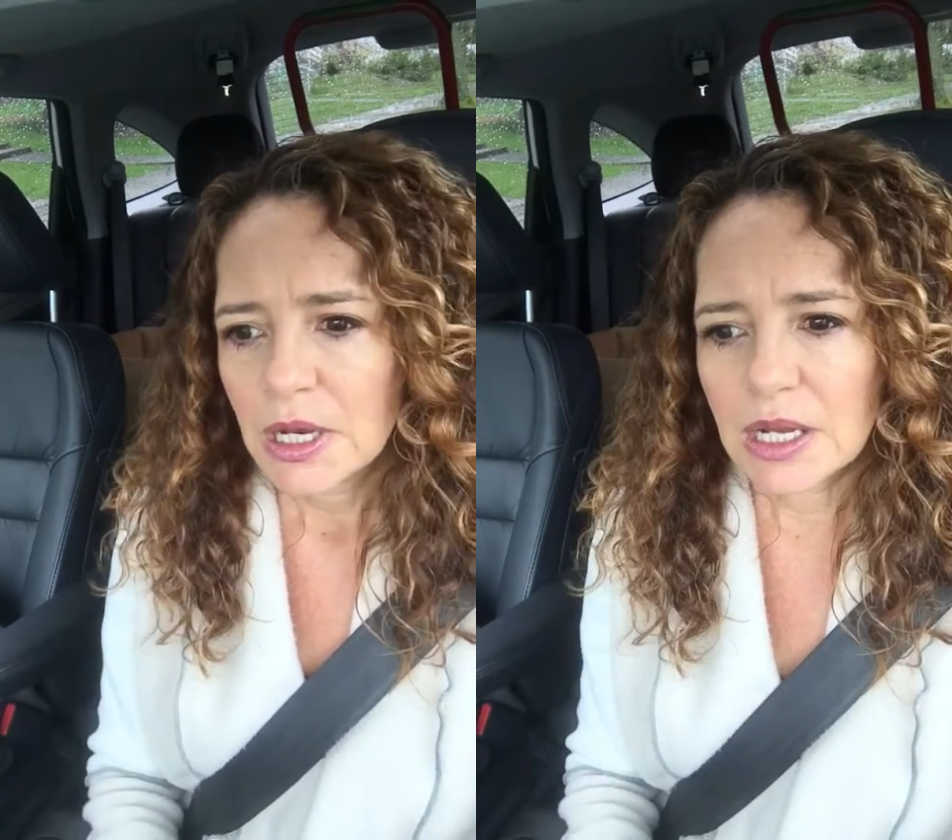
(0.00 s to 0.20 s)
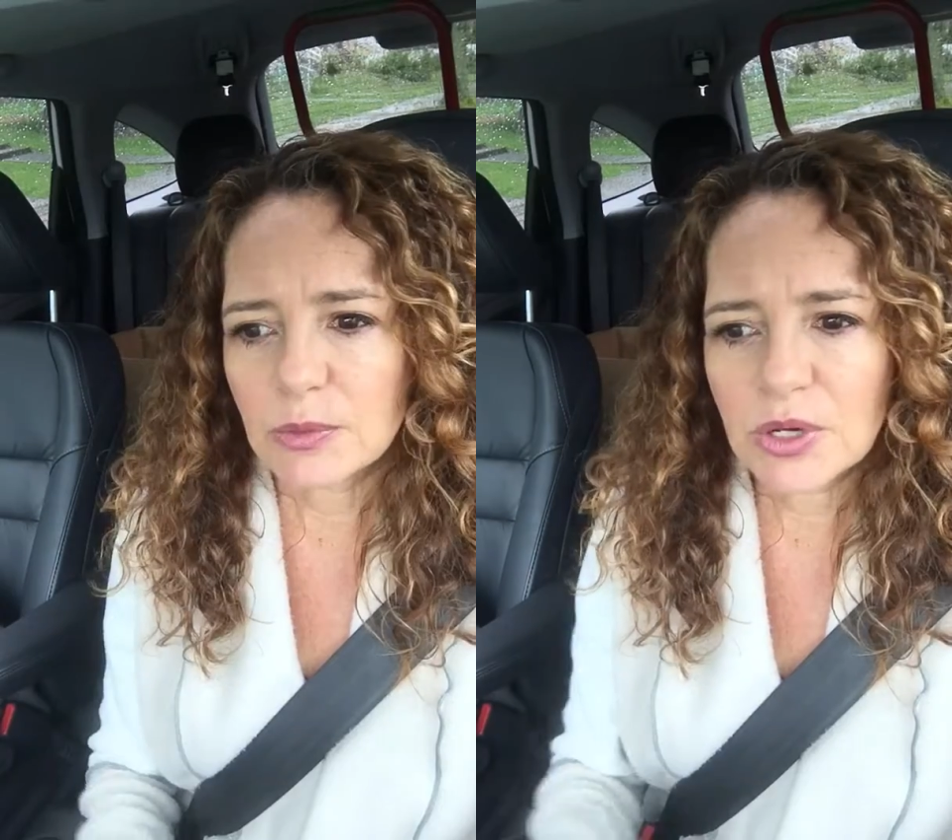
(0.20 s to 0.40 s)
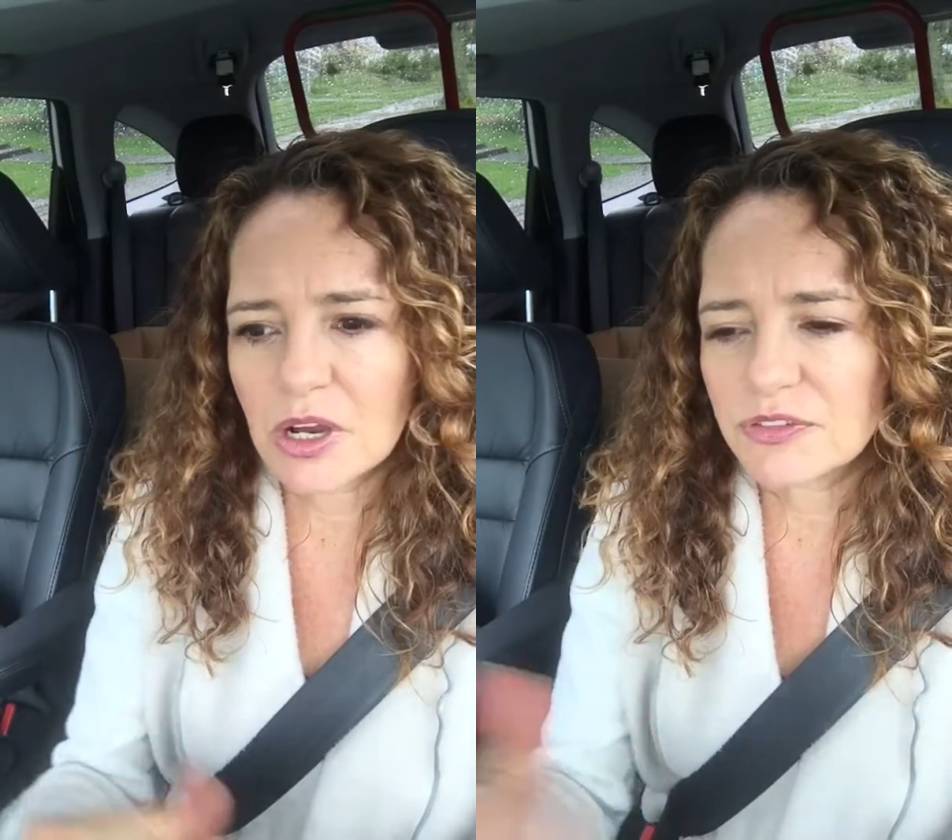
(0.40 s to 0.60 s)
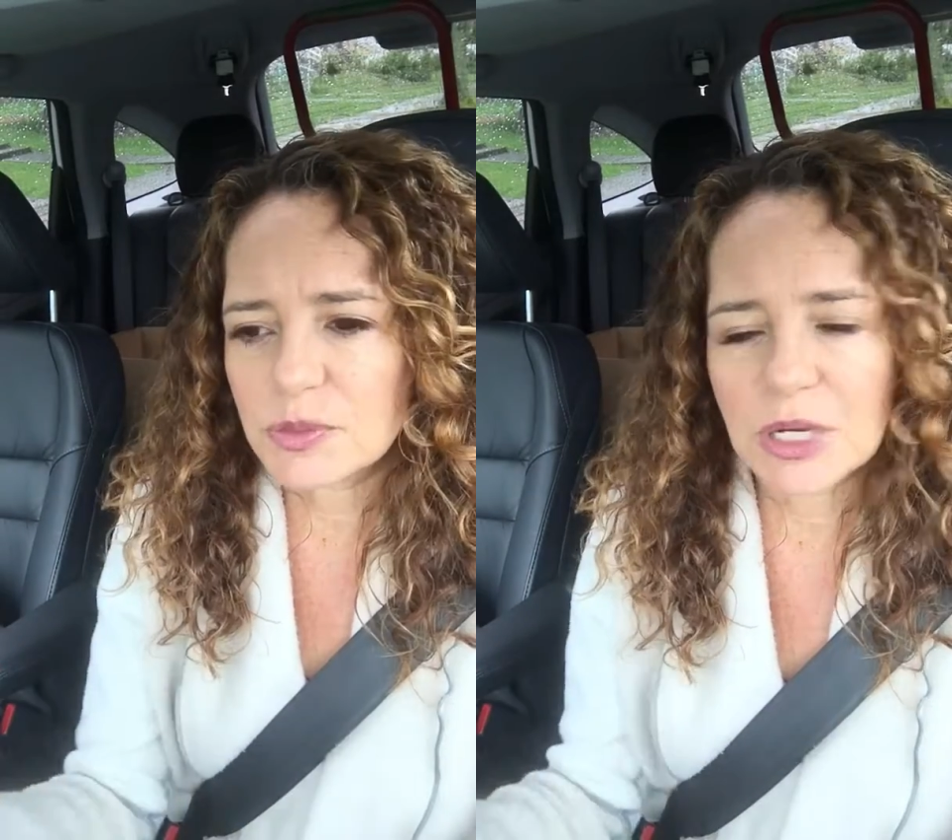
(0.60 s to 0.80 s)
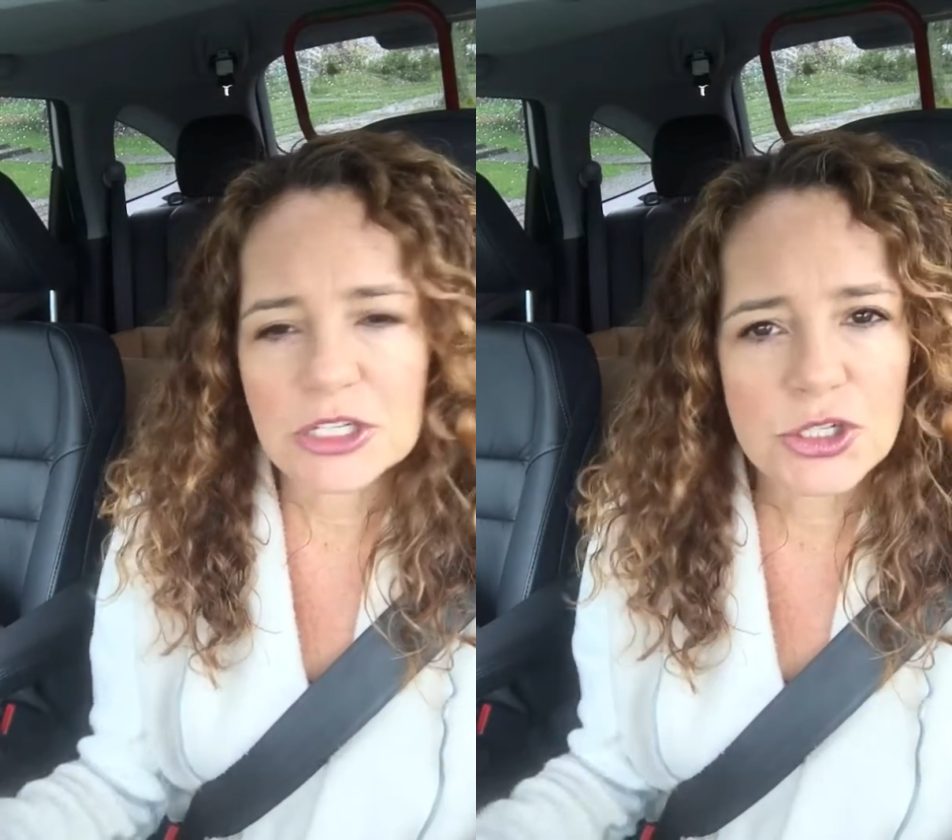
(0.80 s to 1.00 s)
I went off
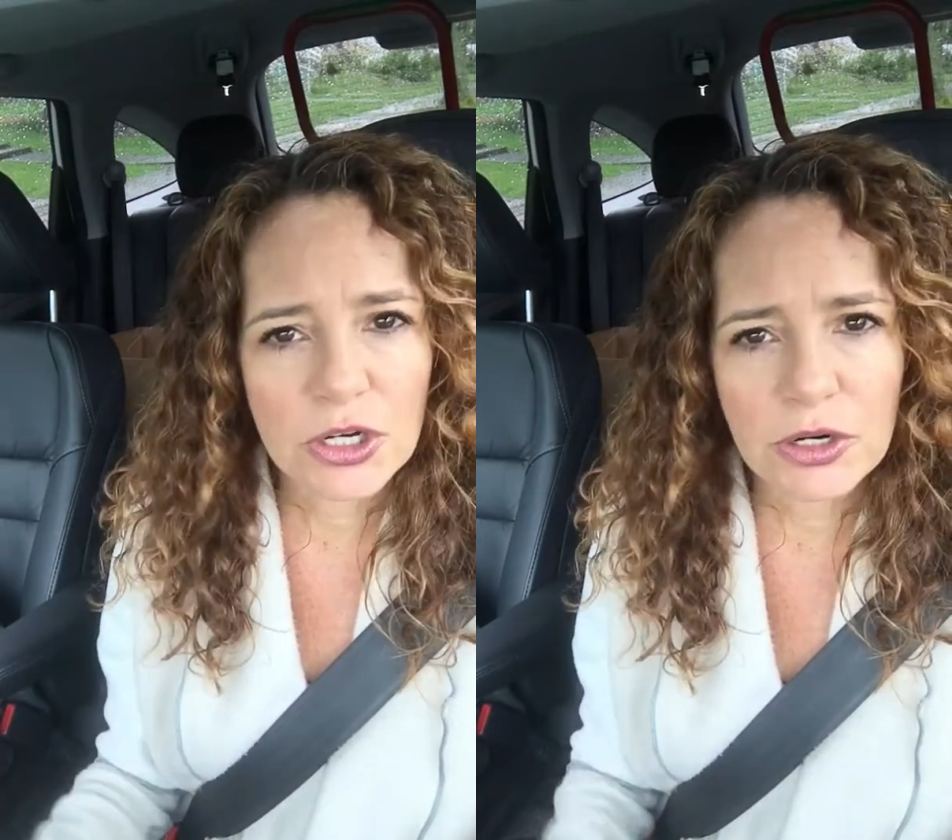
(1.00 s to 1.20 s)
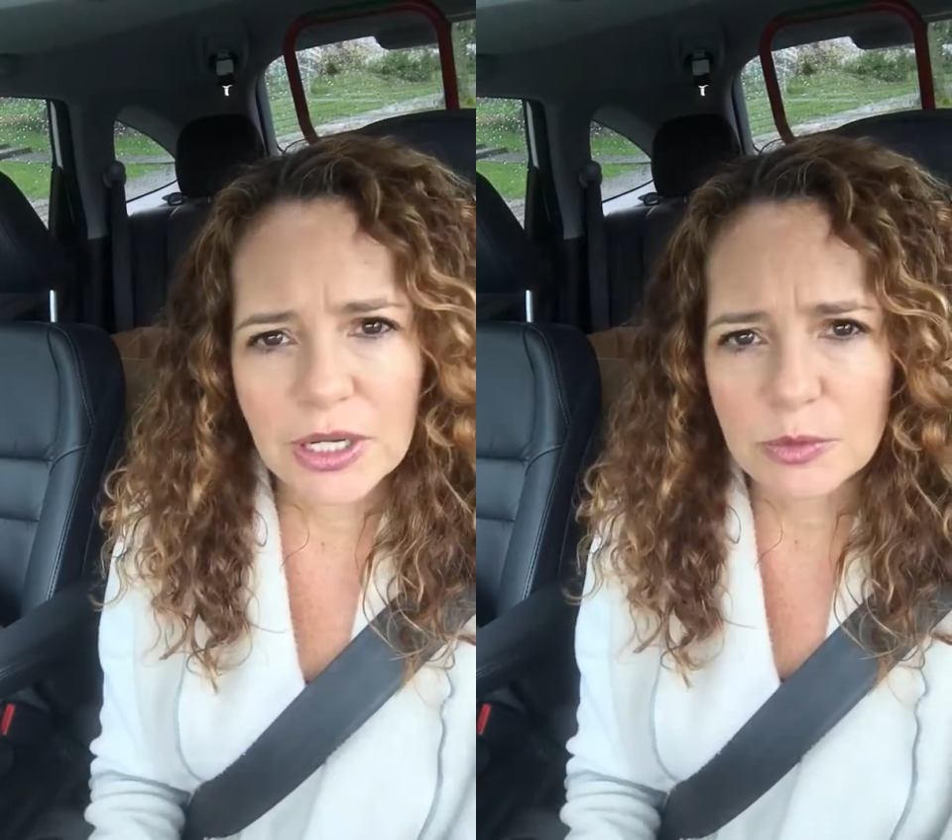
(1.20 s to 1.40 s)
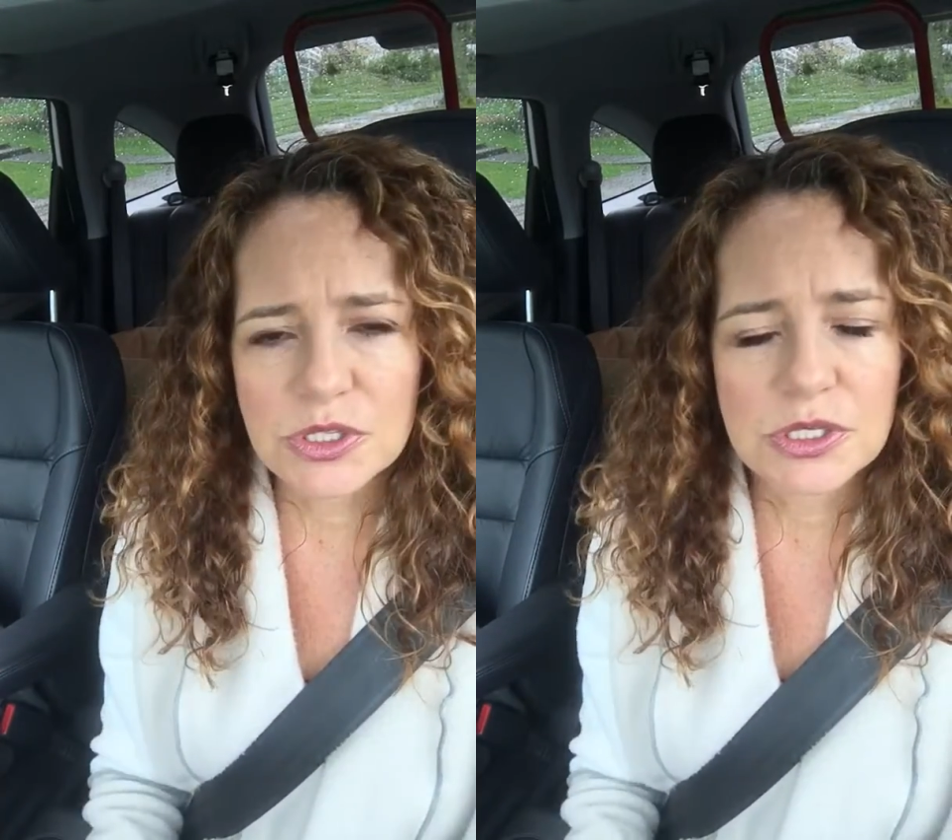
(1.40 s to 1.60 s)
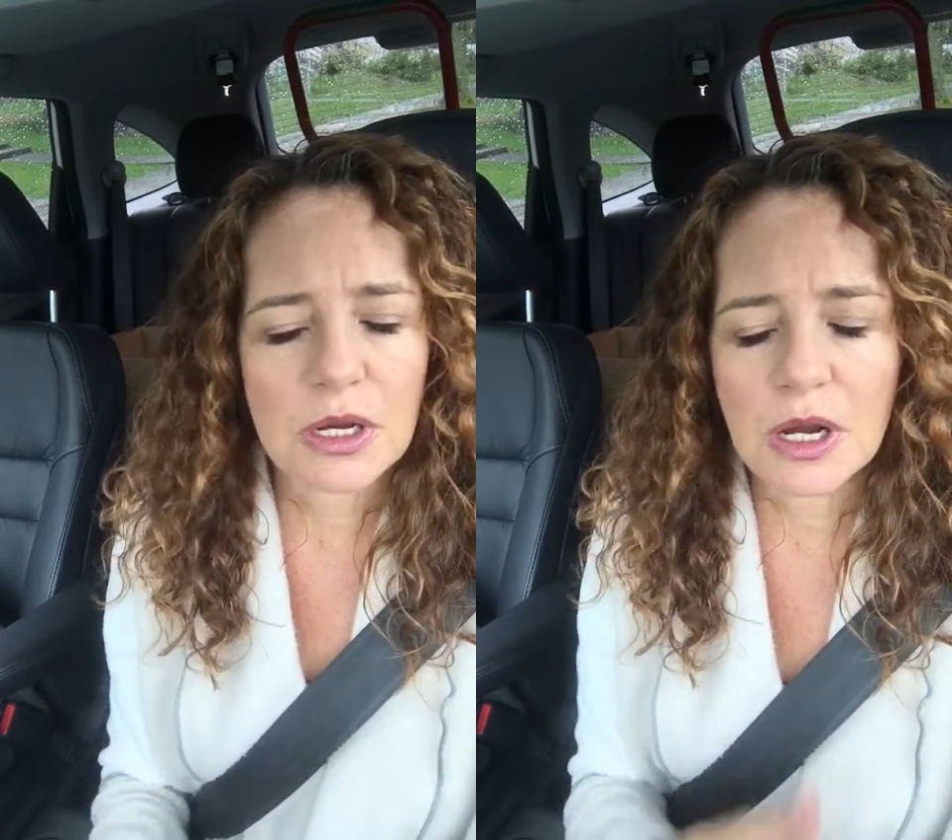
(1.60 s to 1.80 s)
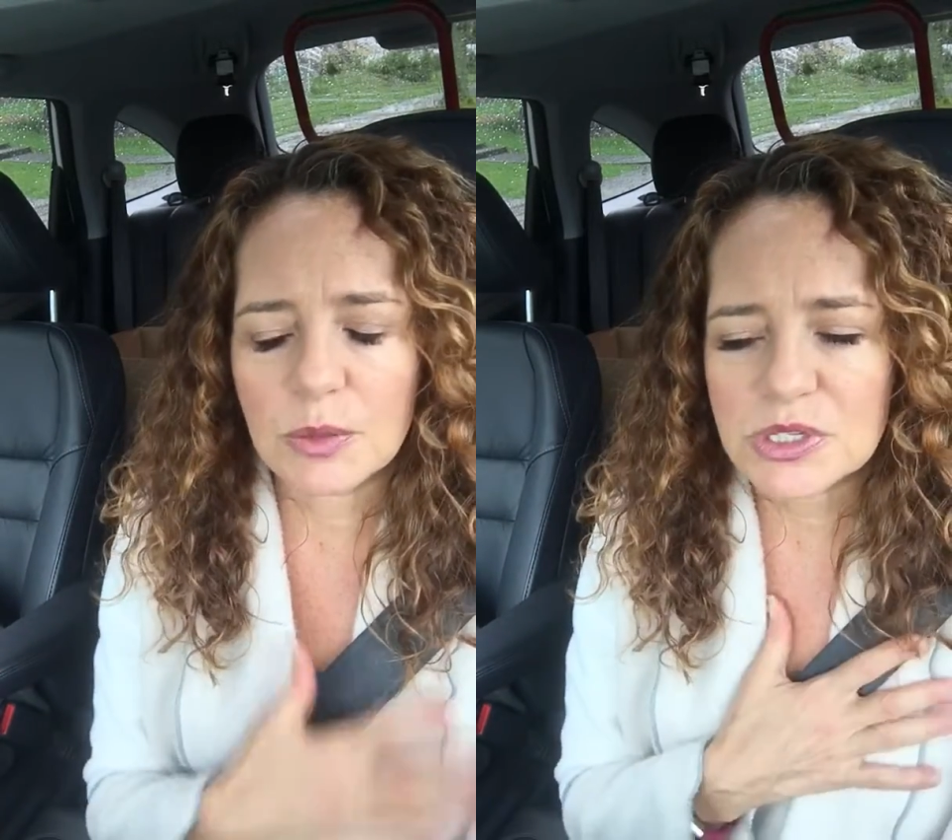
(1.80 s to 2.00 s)
to my chair and I
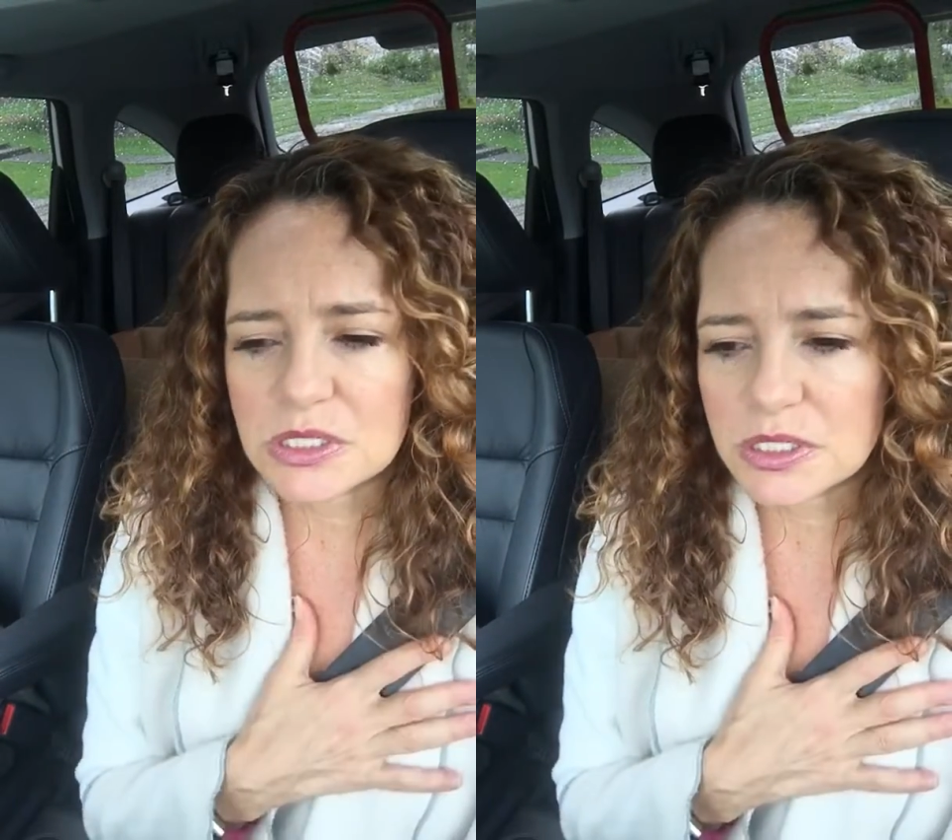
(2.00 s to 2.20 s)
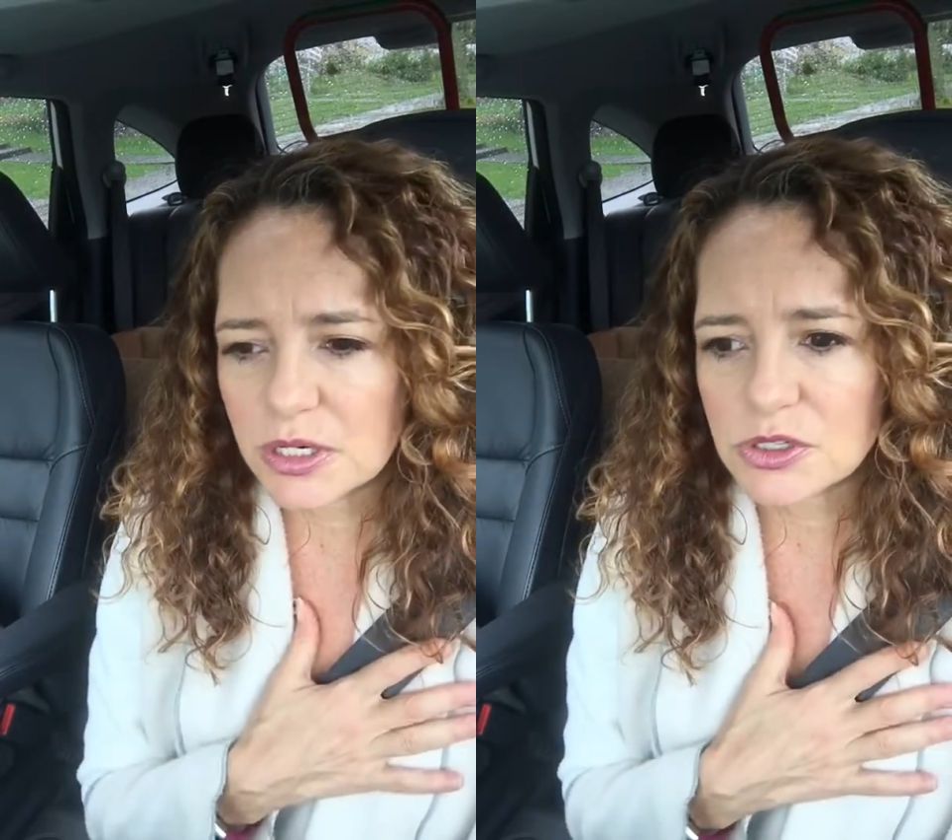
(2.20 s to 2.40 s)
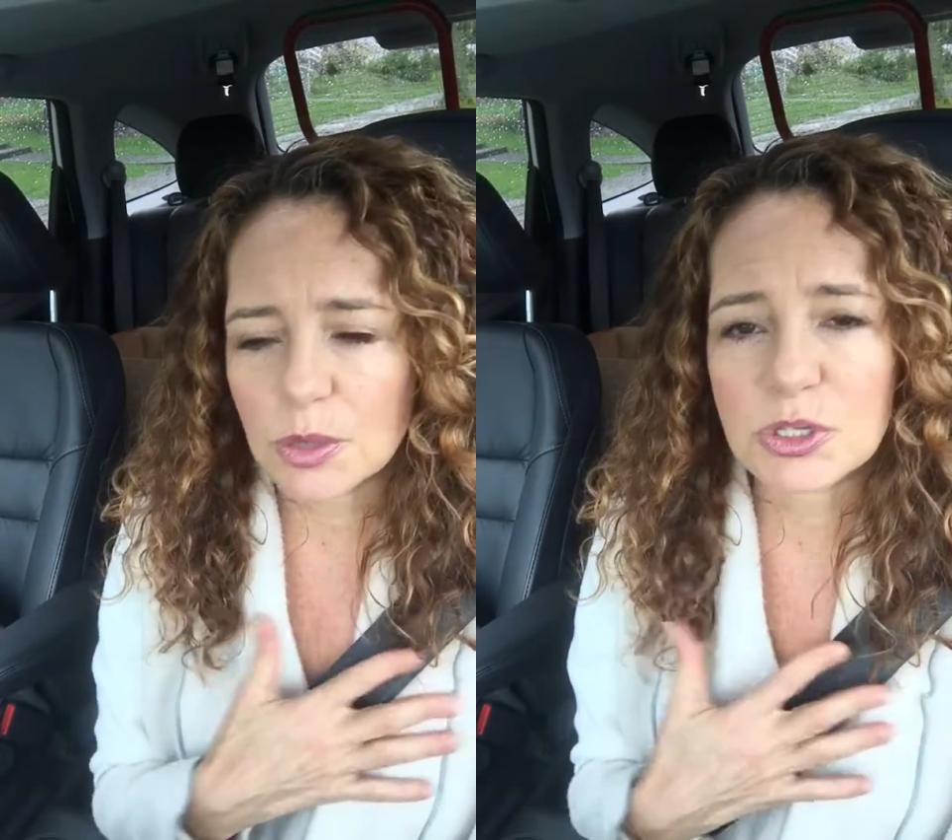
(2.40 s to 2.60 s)
was in tears.